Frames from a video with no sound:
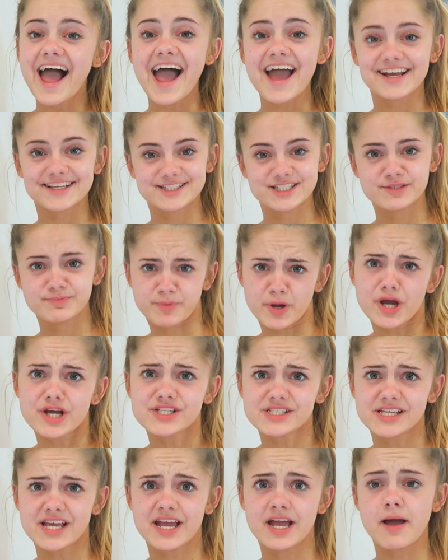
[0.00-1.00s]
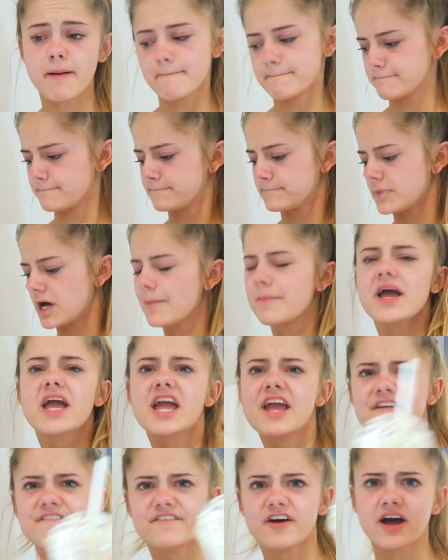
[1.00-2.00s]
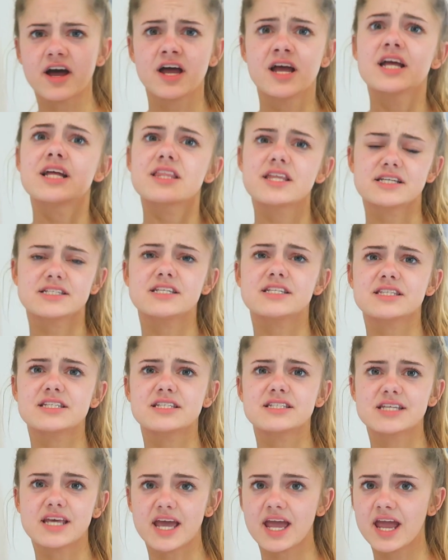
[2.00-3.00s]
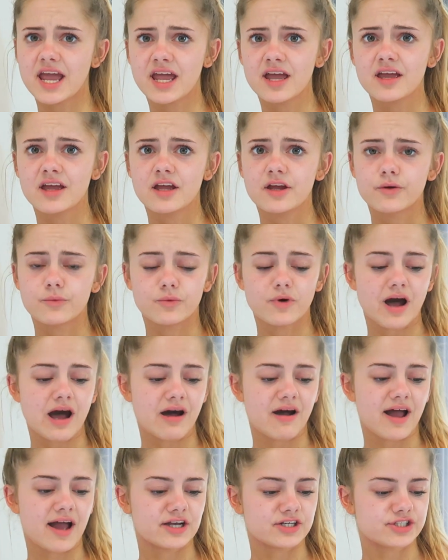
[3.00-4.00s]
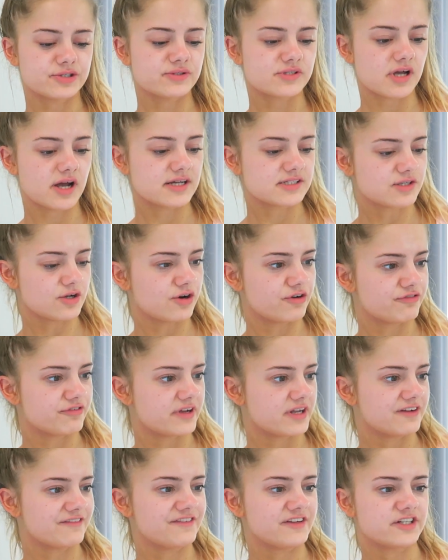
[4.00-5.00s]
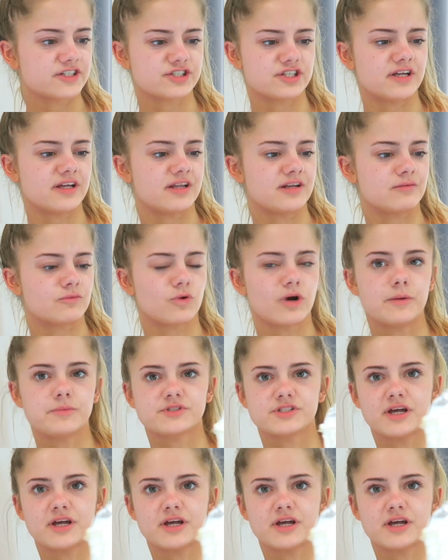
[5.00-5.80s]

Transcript: Exposing Mama Aoife, this is the tea. Well, actually it was iced coffee and I finished it and I'm quite